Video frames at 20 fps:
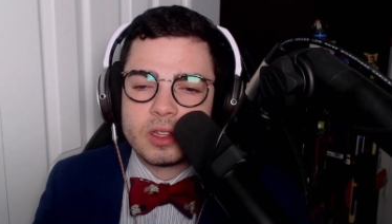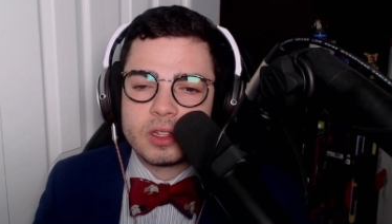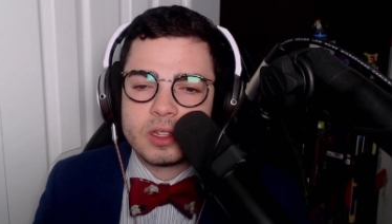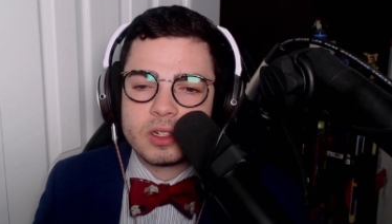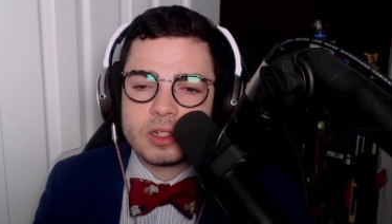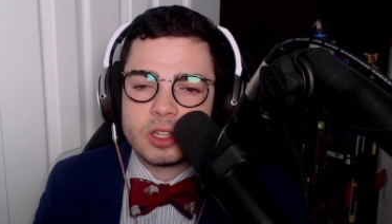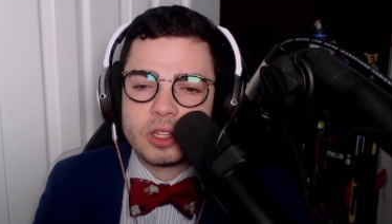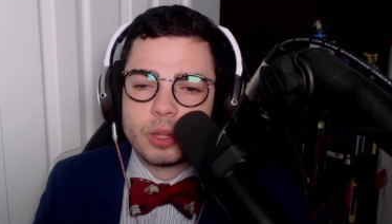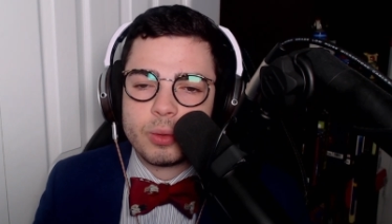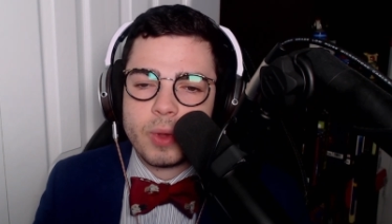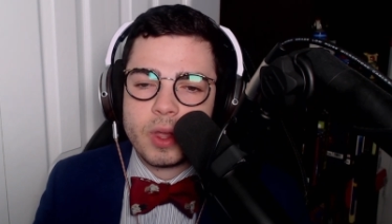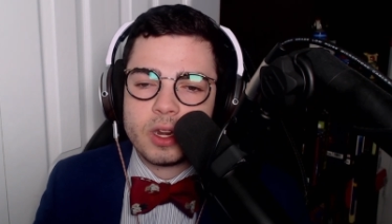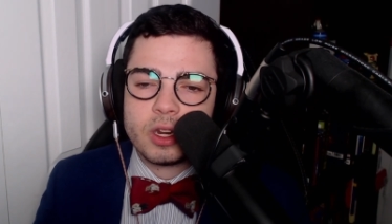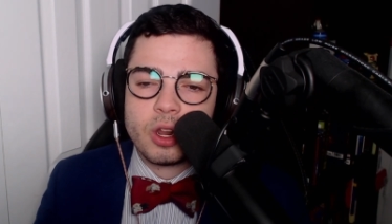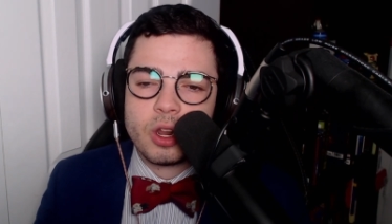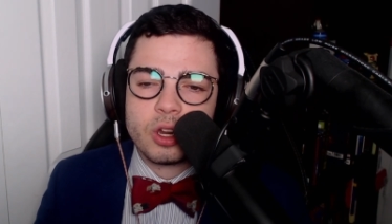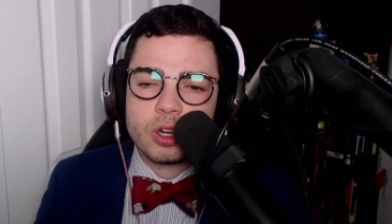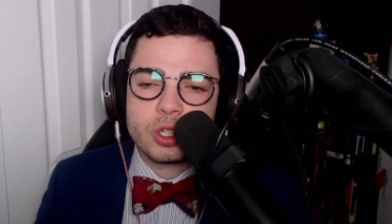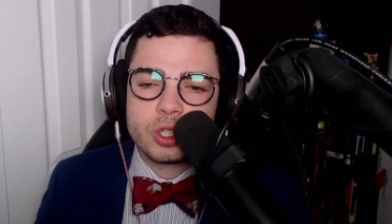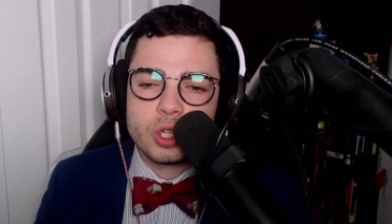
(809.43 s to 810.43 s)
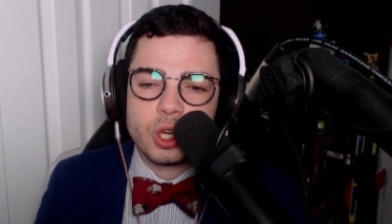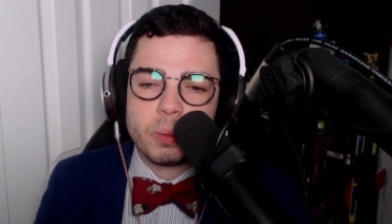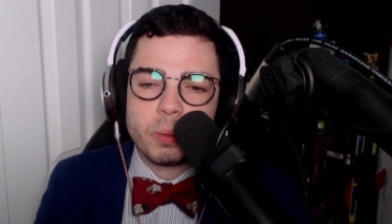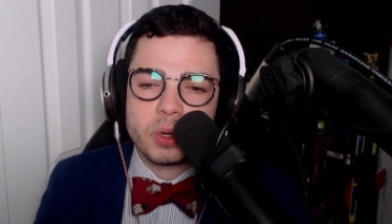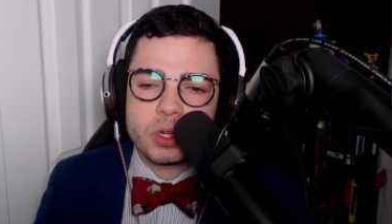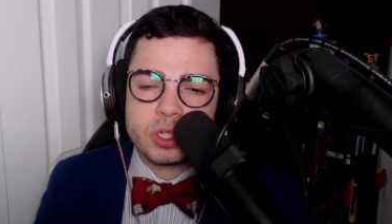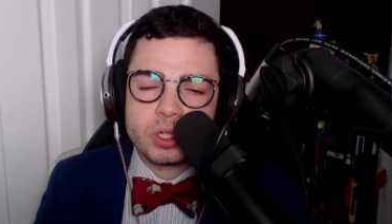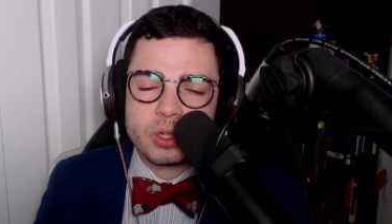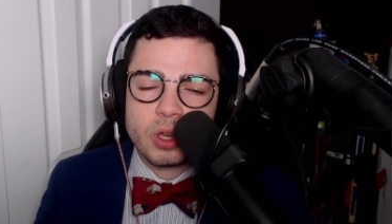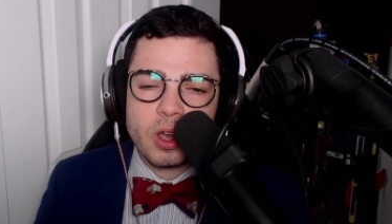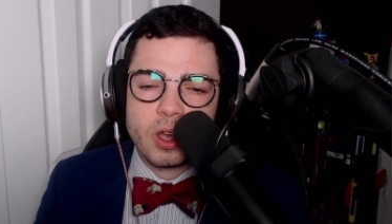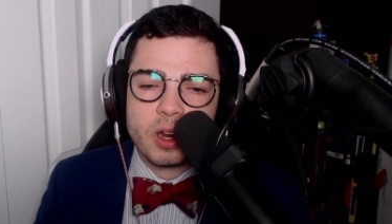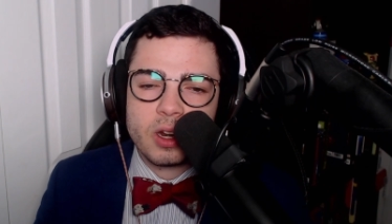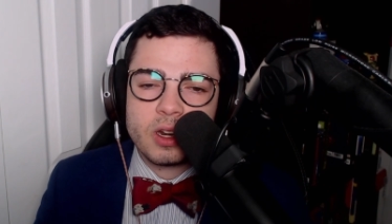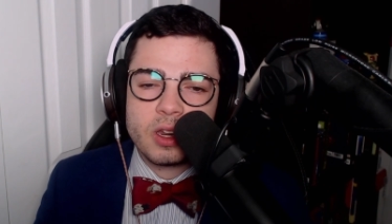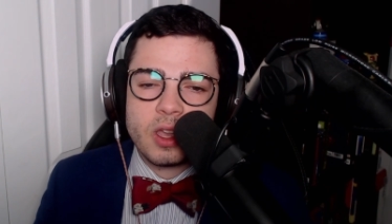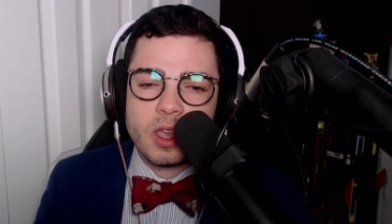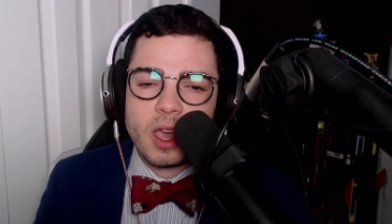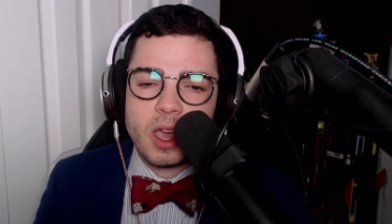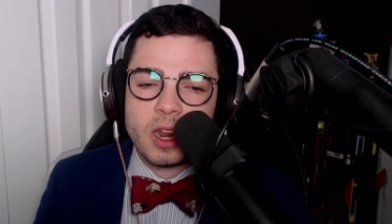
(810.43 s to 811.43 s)
to the Rated R Superstar.
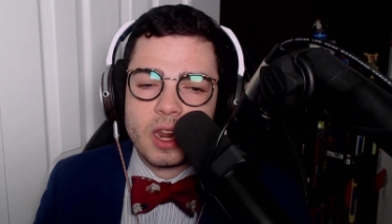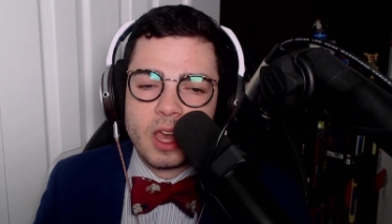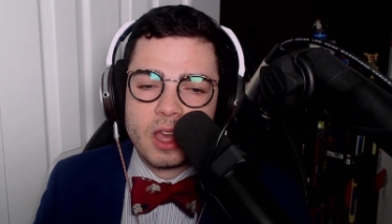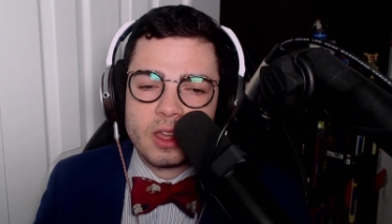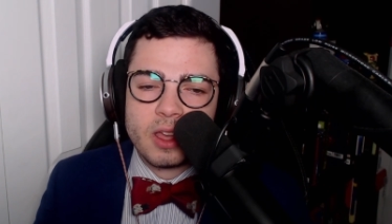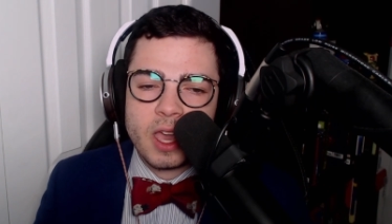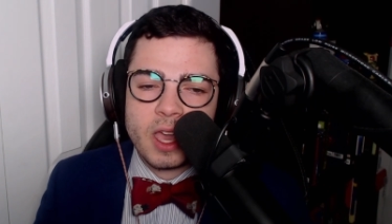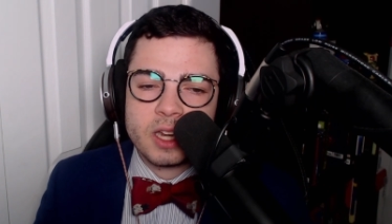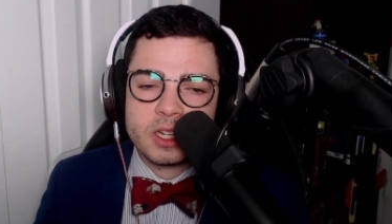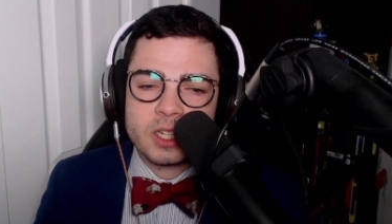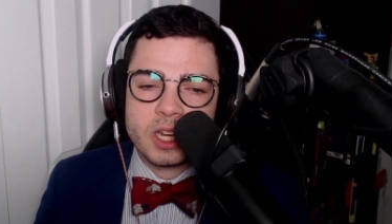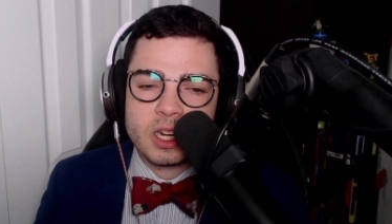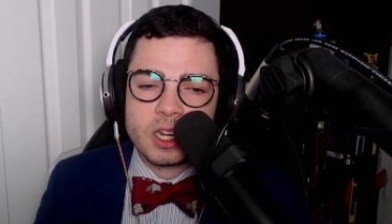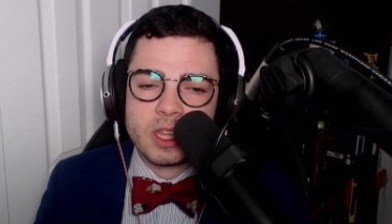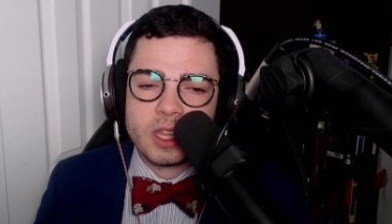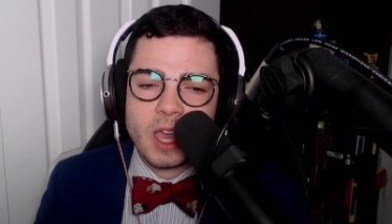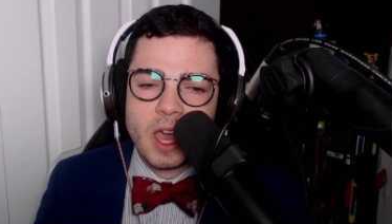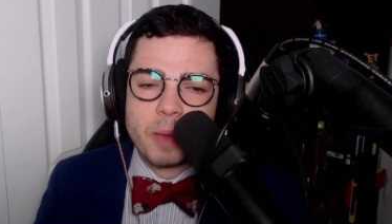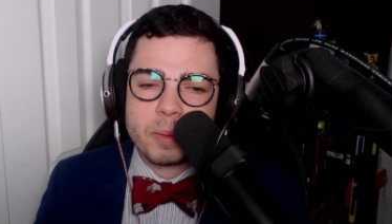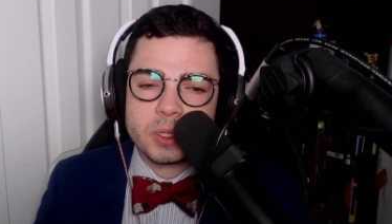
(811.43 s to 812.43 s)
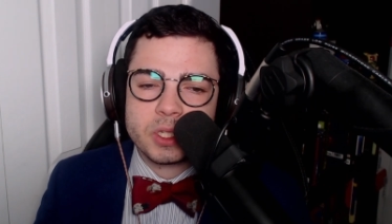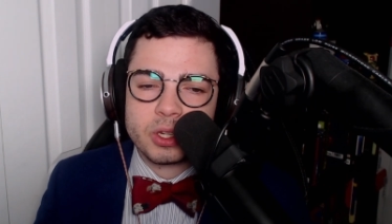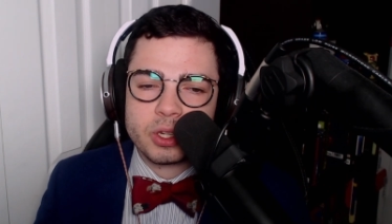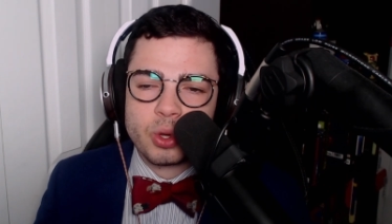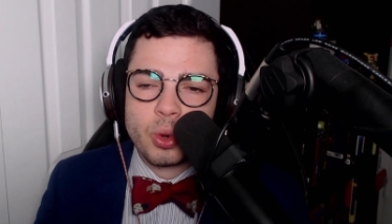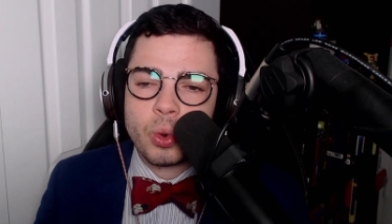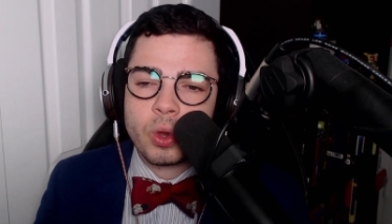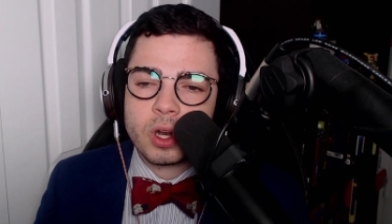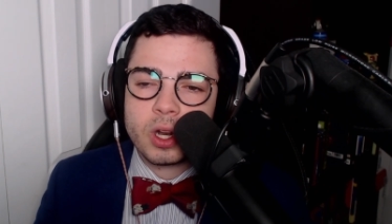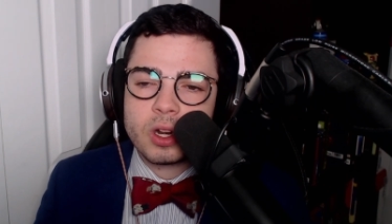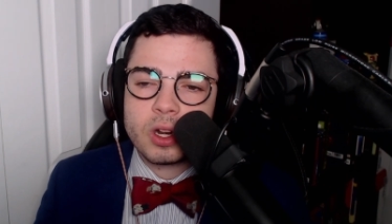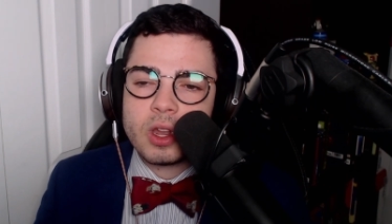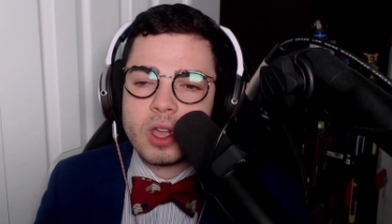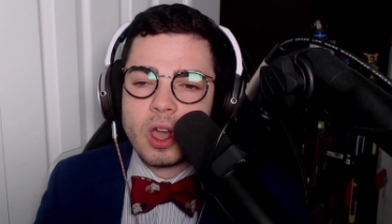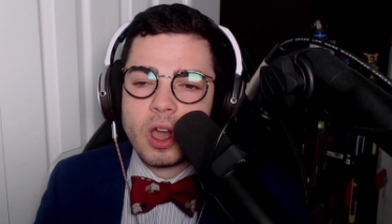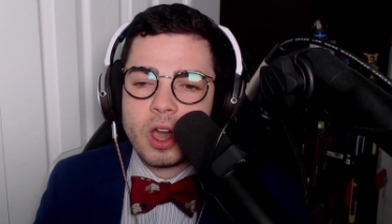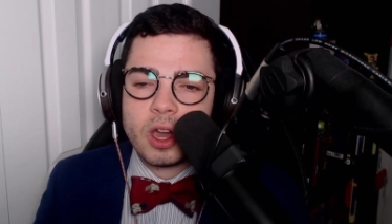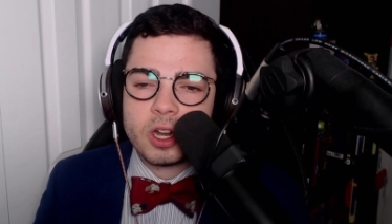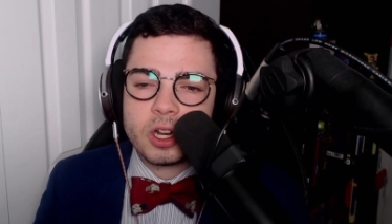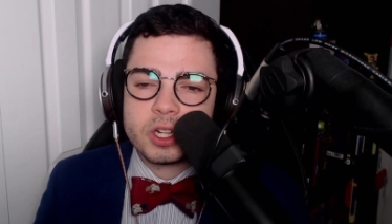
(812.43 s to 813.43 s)
And now Edge into the opposite corner.
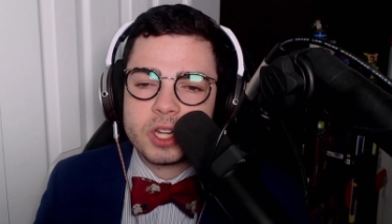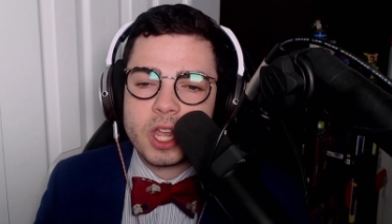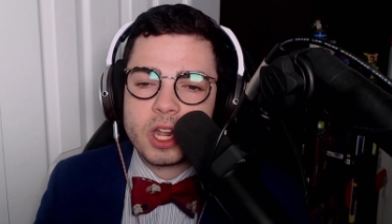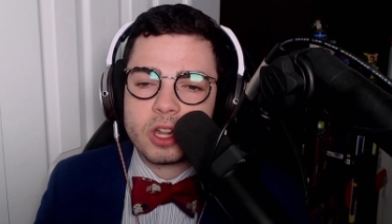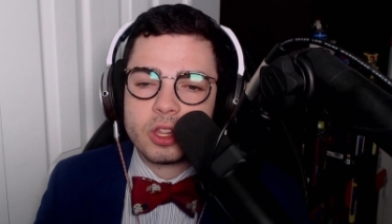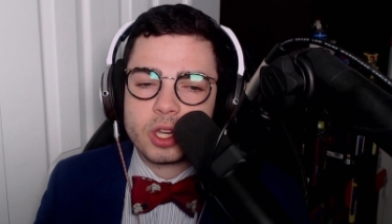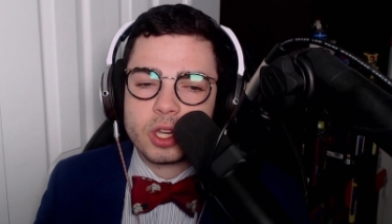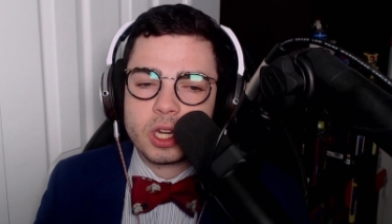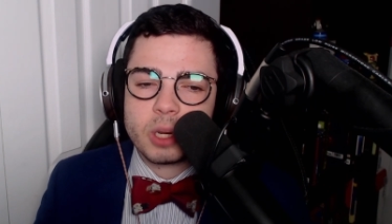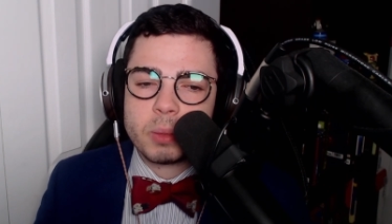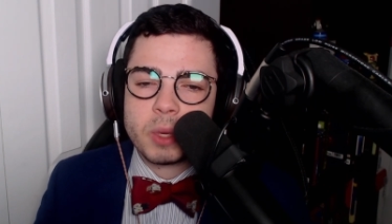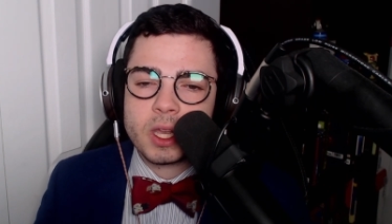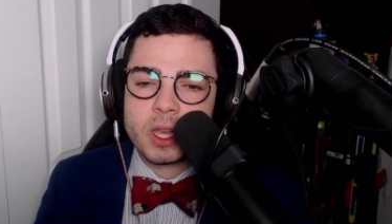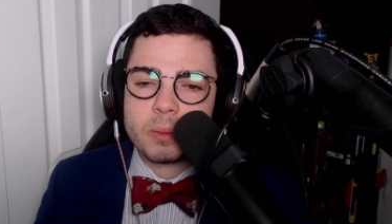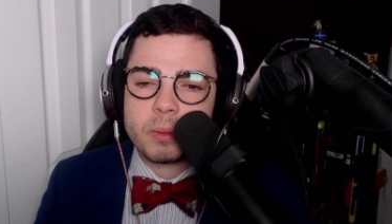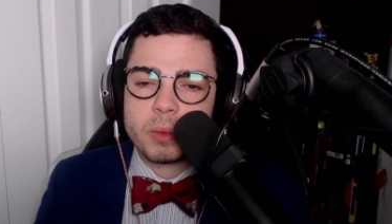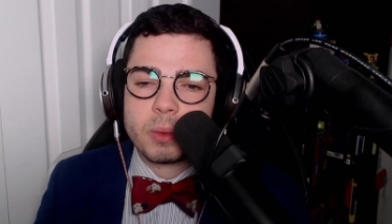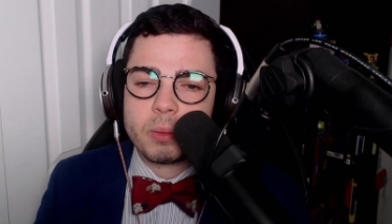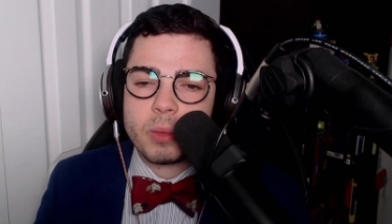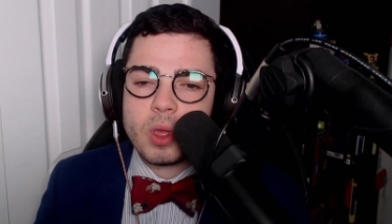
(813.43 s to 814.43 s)
Undertaker looking to pick up.